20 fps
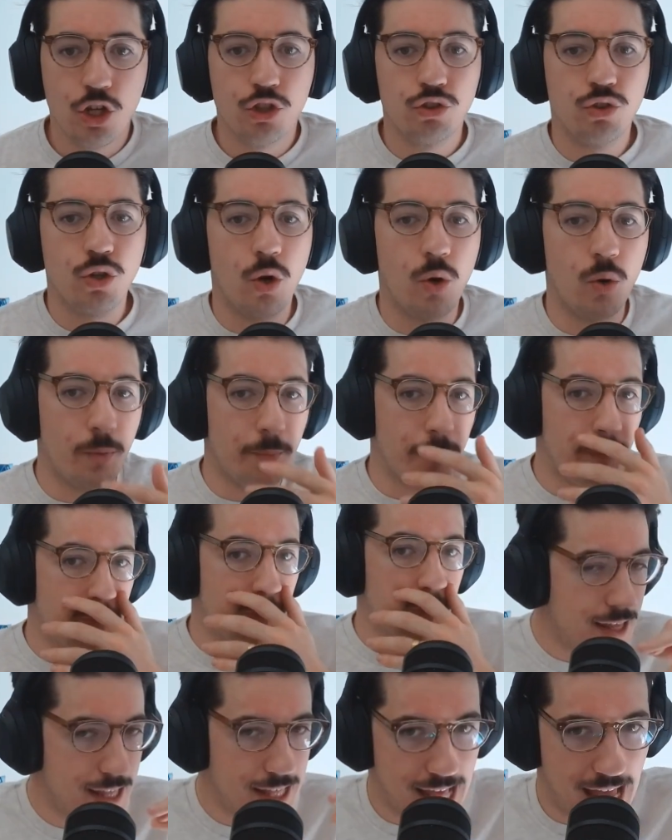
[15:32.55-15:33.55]
So
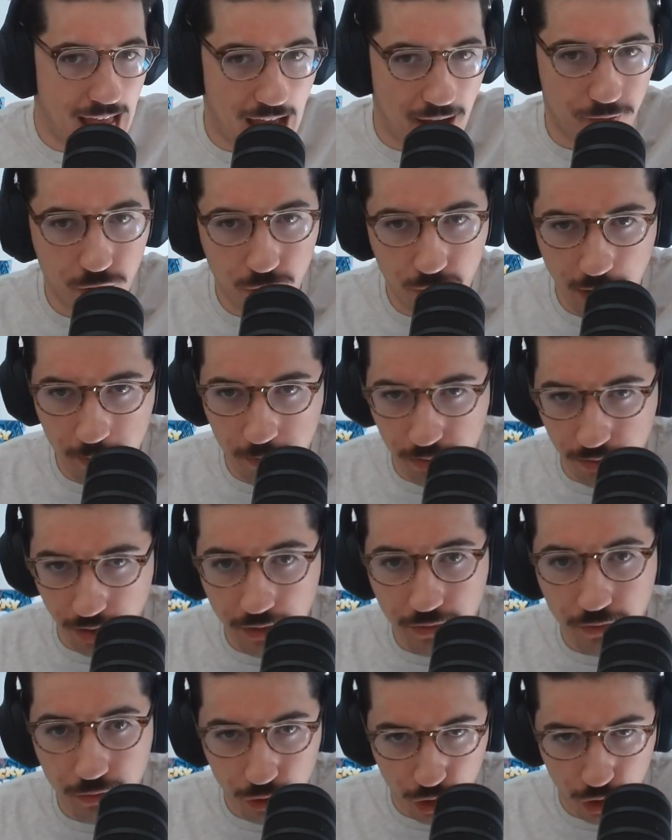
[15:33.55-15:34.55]
have a great
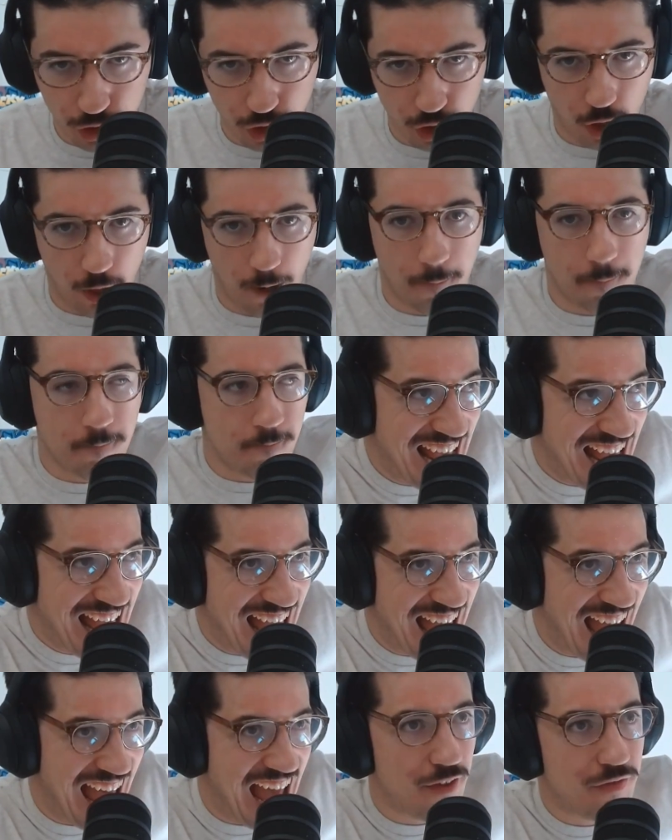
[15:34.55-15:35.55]
brief, sure.
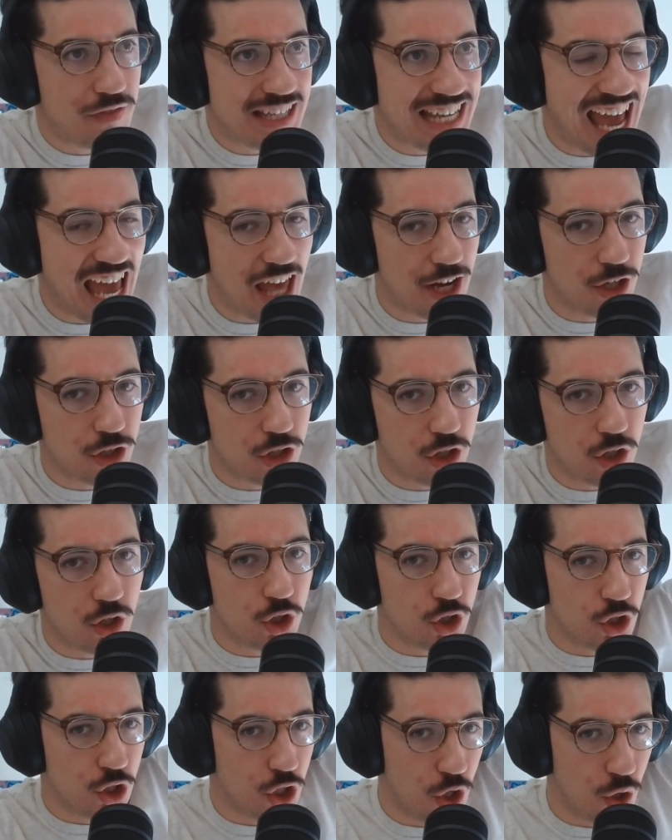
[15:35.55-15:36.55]
Have the
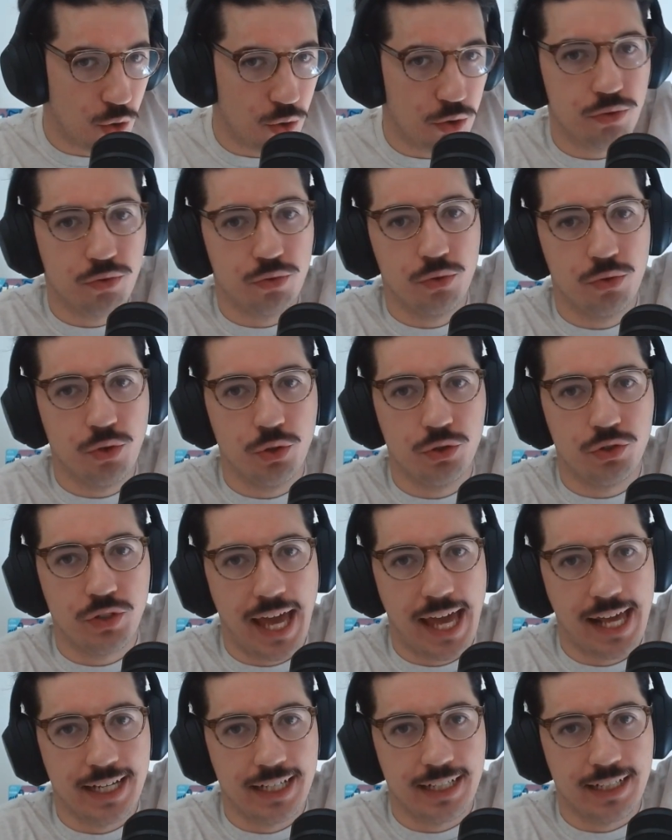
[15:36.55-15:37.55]
editor go through those
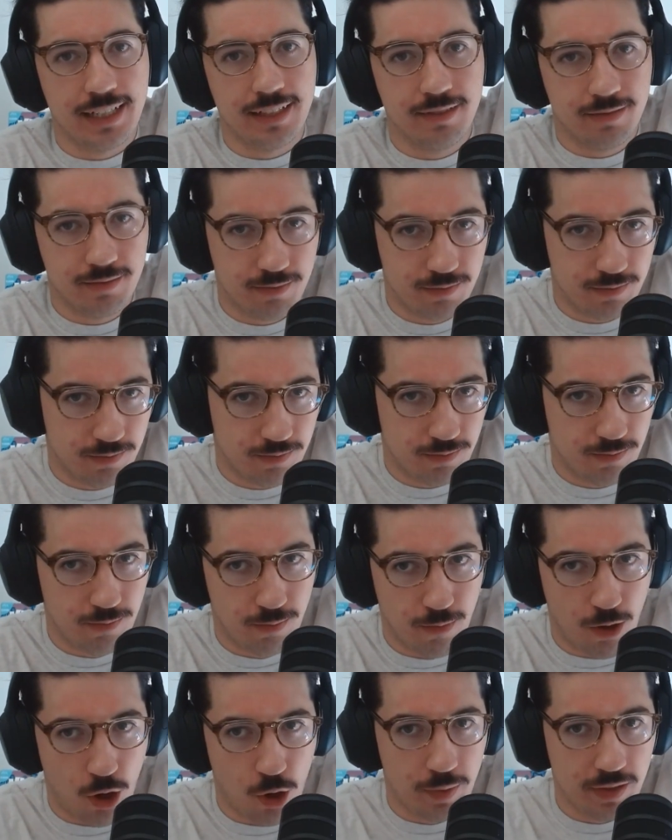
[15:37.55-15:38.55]
editing
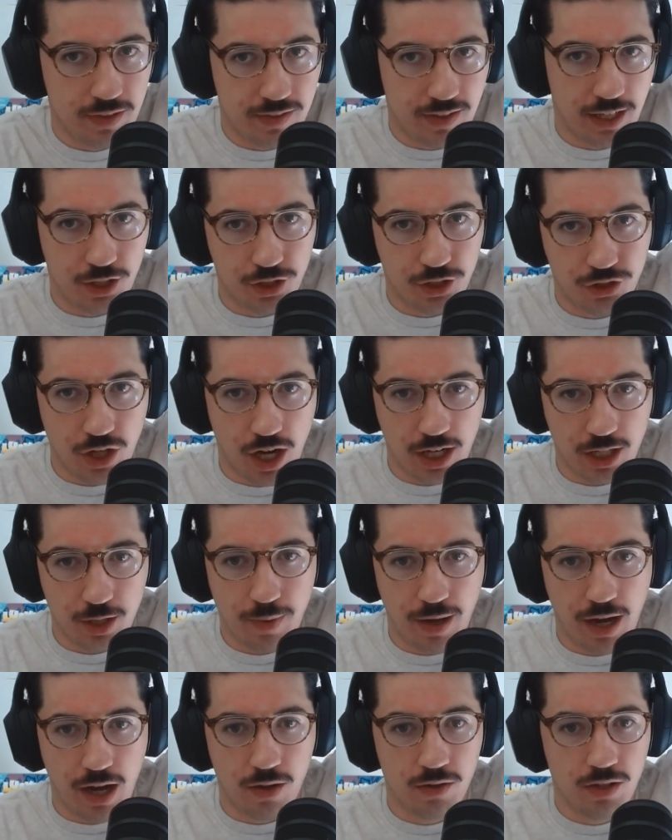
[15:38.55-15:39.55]
moments that I just talked
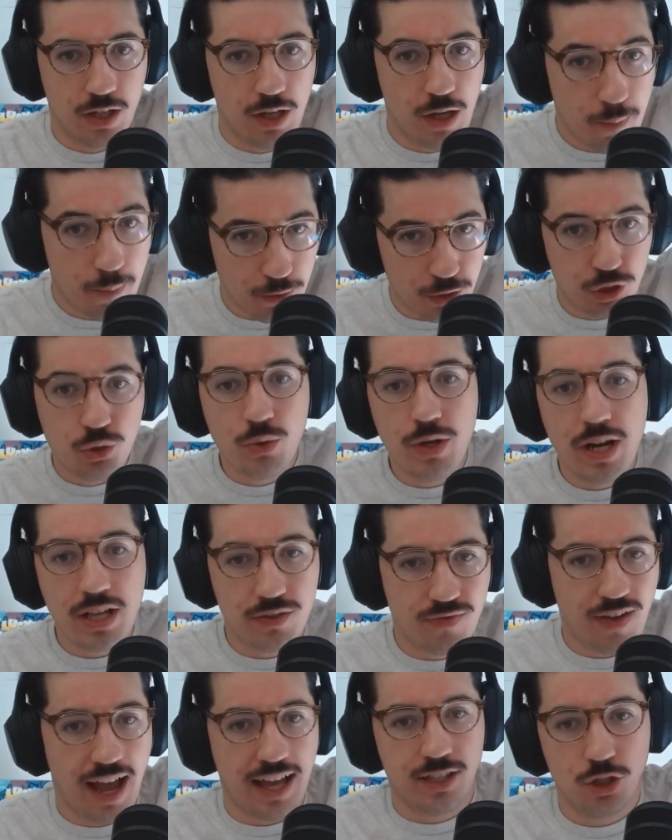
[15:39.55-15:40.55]
about, but do it as
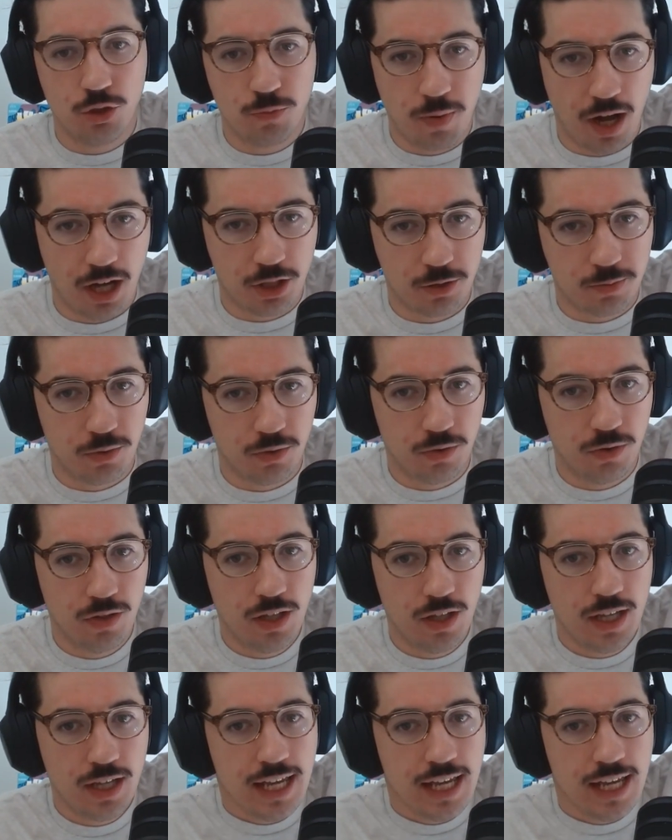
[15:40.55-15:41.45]
fast as possible.